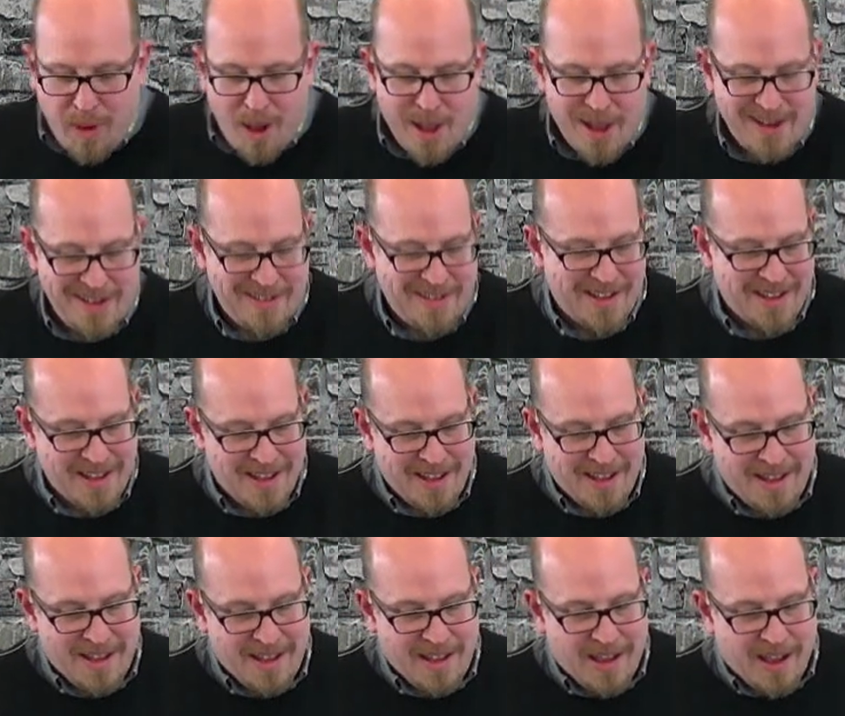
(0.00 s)
But
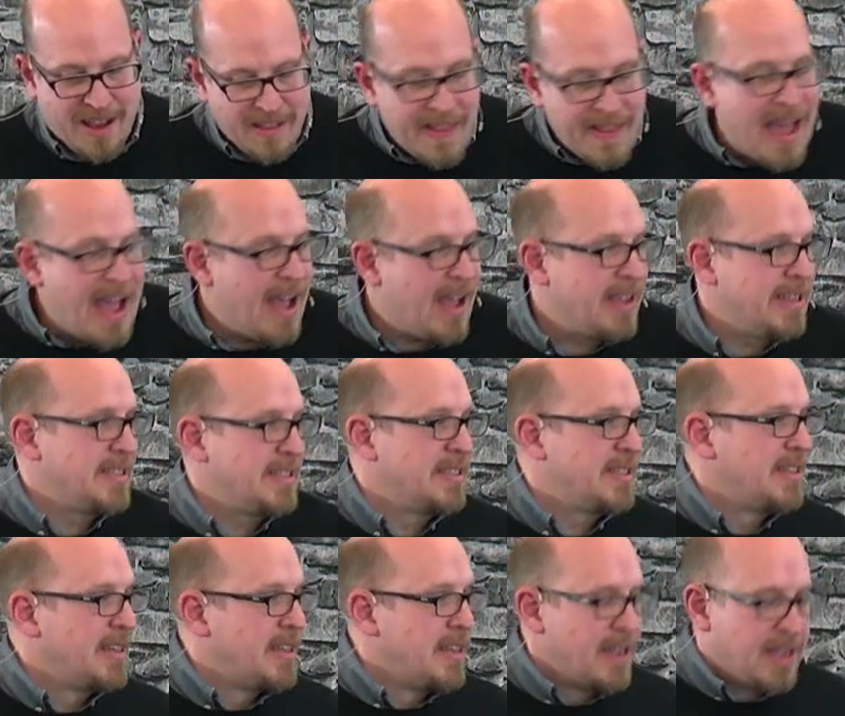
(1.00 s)

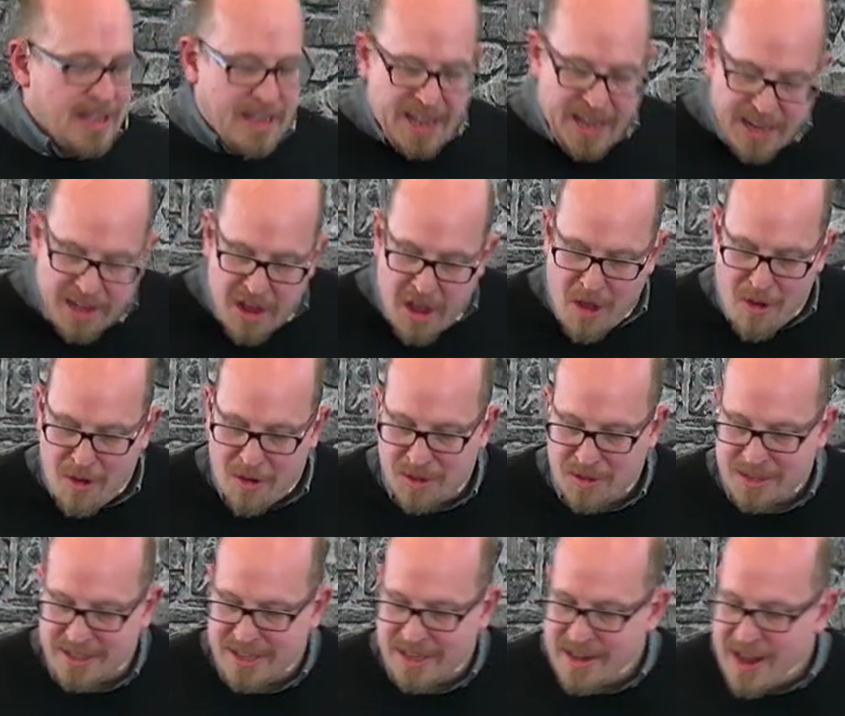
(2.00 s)
alas, he
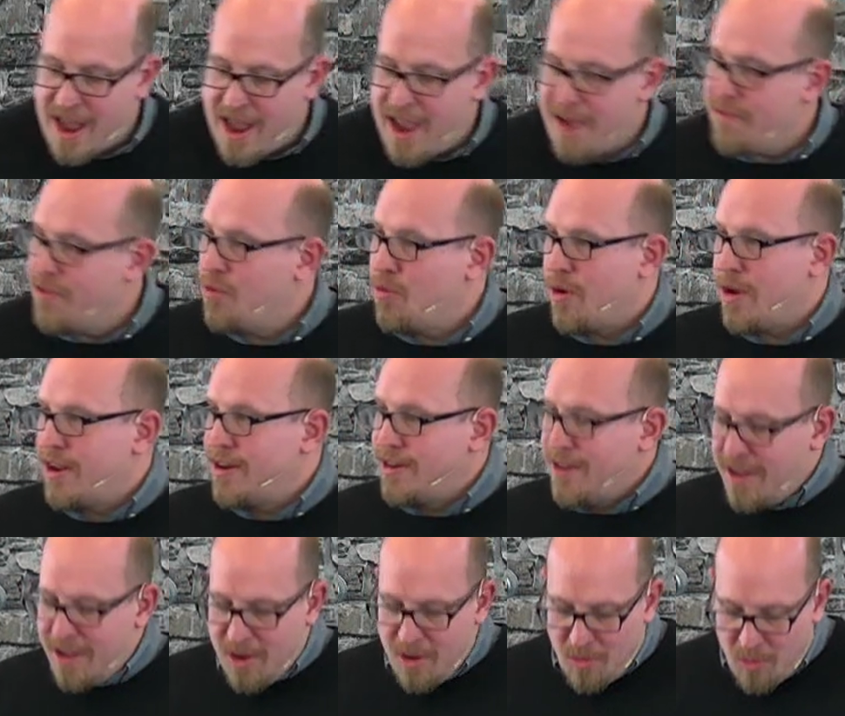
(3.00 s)
knows that not
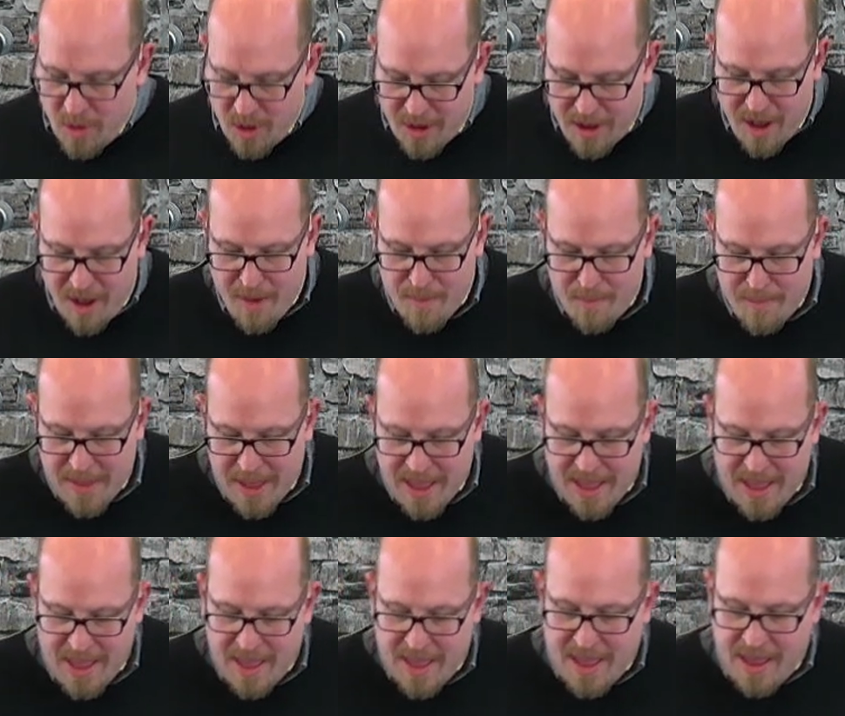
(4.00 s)
everyone will come.
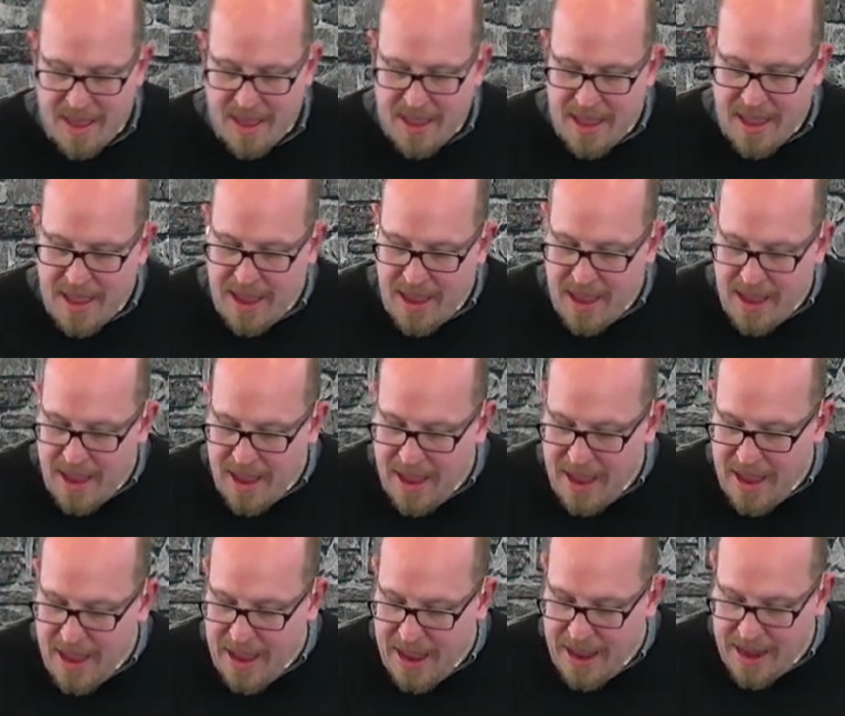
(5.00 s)

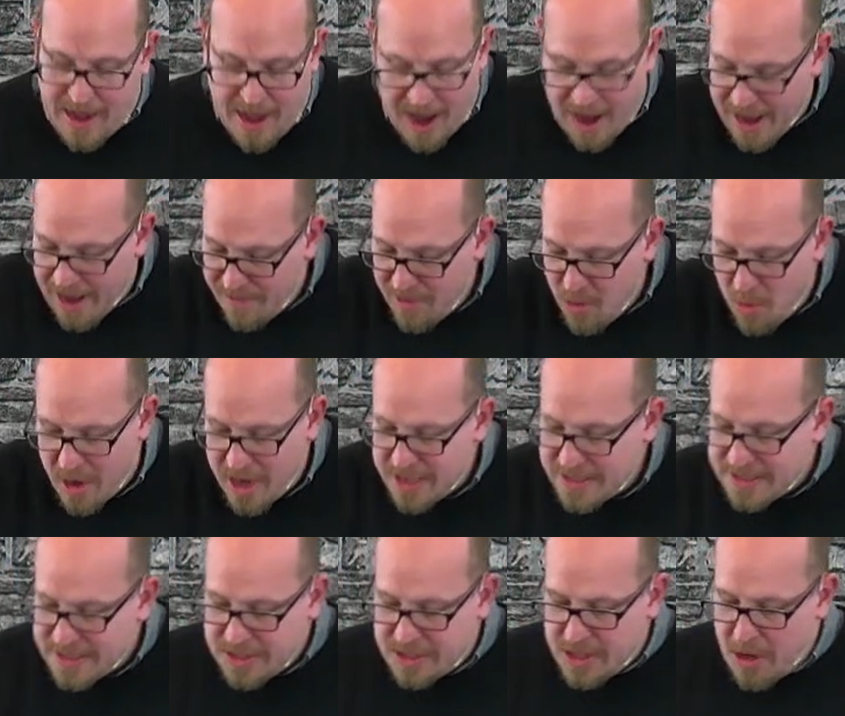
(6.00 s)
And not everyone
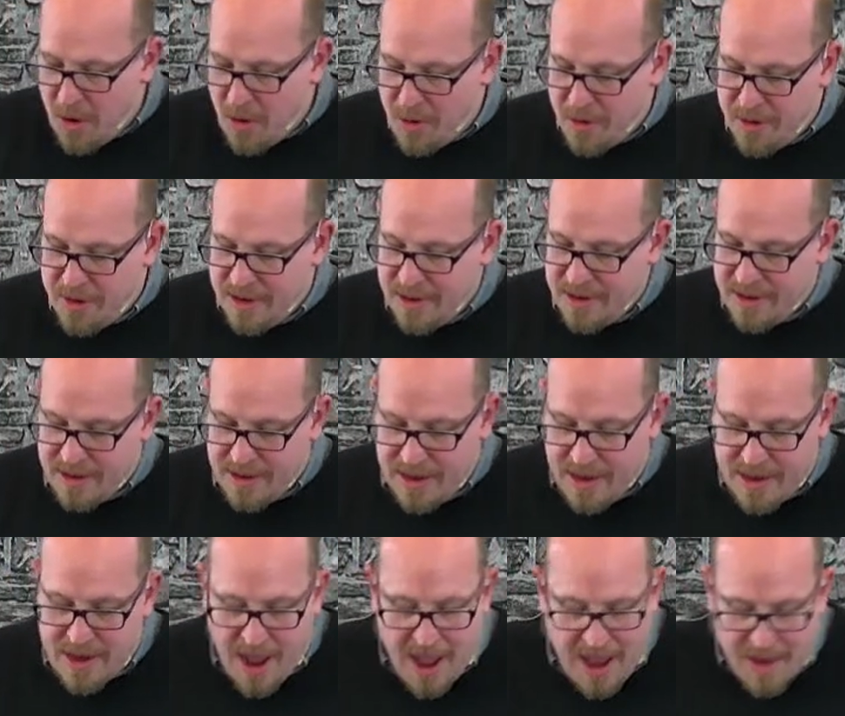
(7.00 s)
is his own.
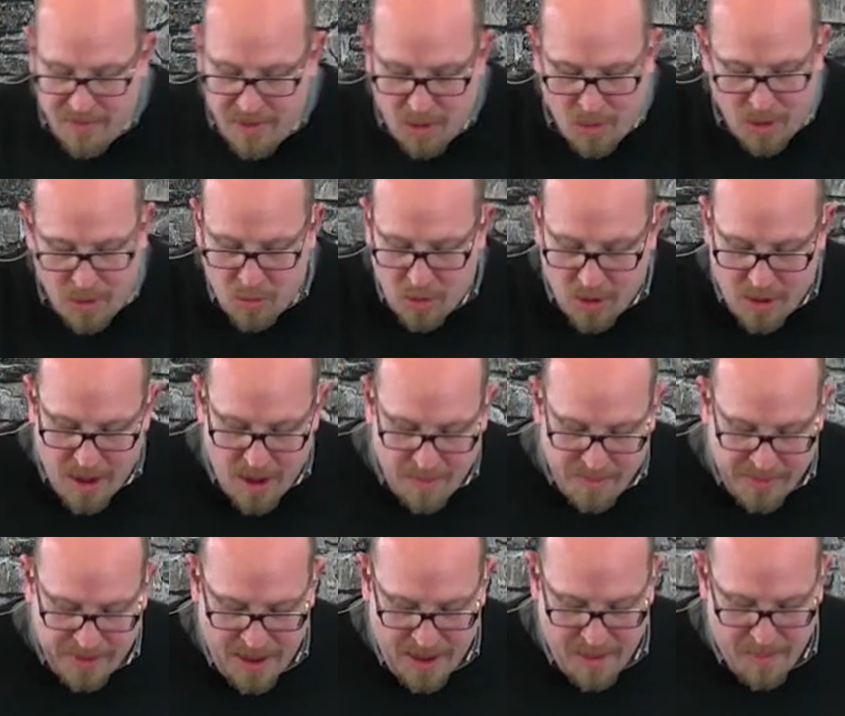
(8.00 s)
Not everyone will
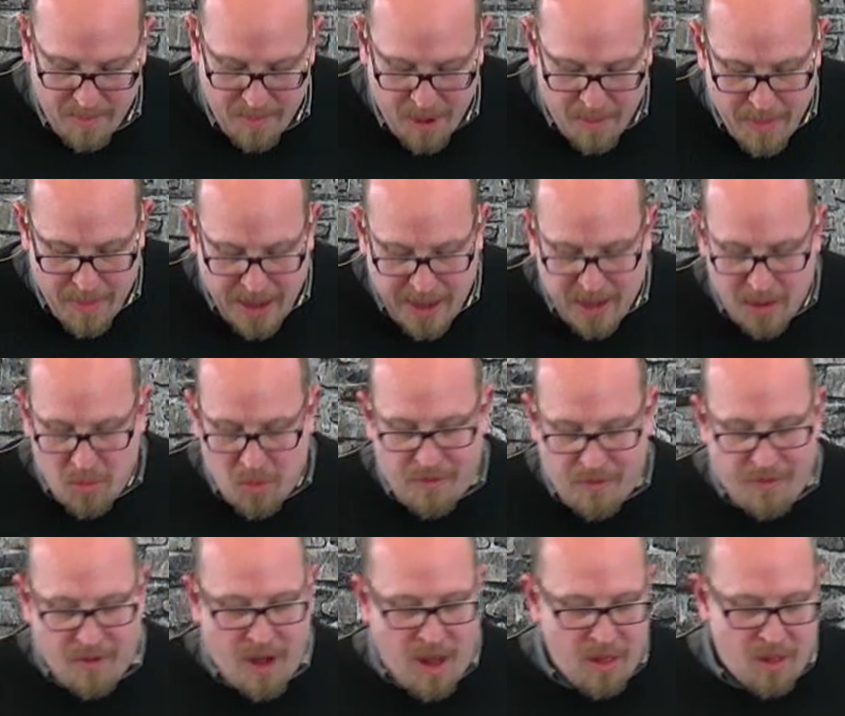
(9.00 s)
come to him, but many
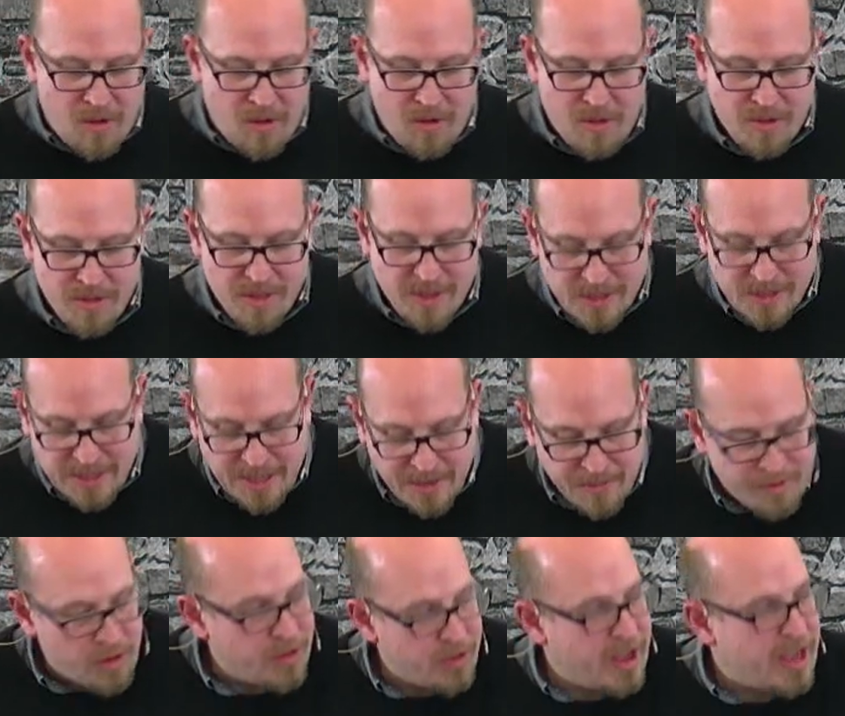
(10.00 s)
will follow their
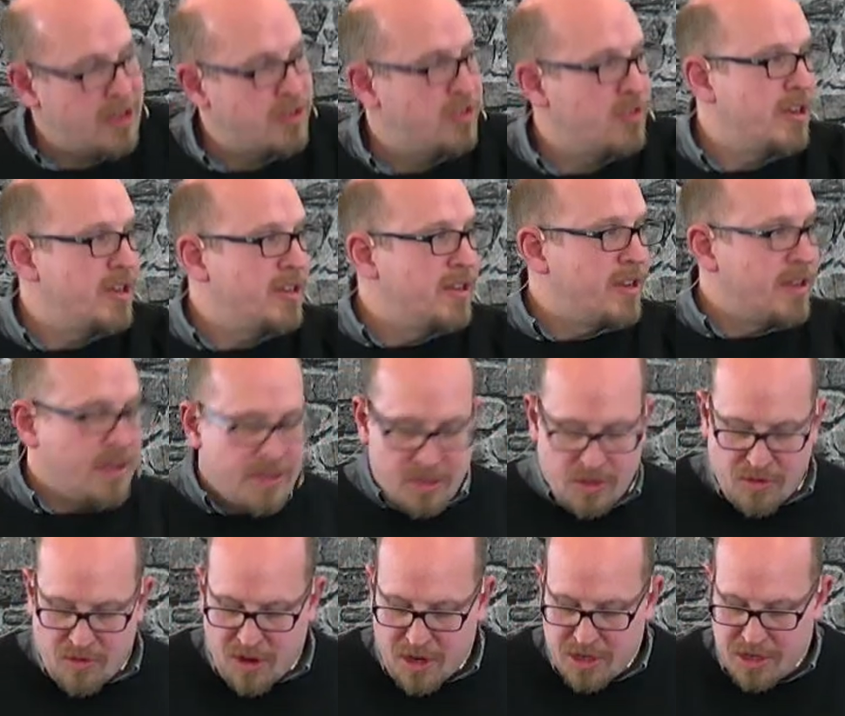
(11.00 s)
sinful nature into
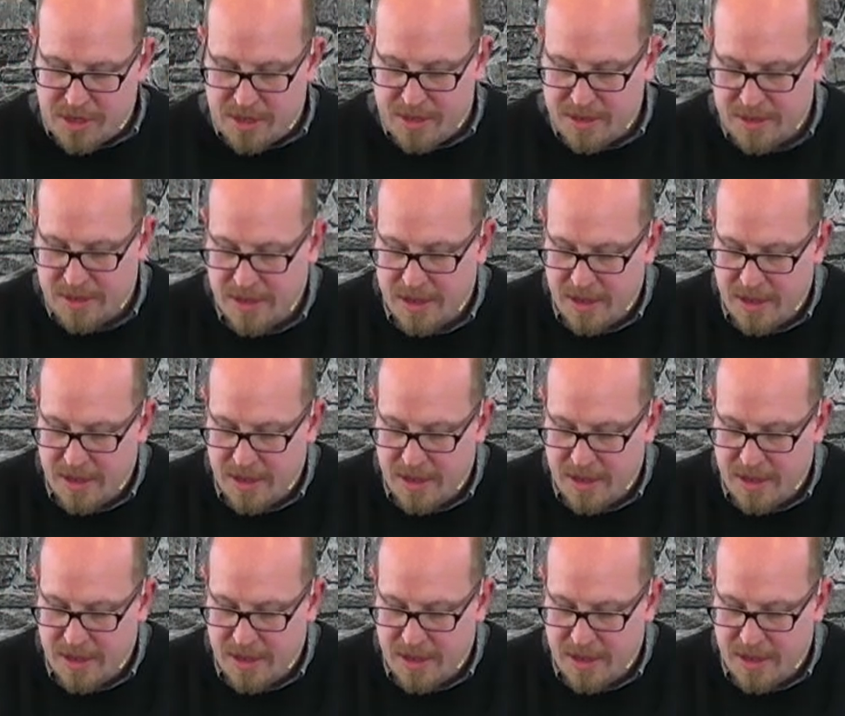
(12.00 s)
destruction.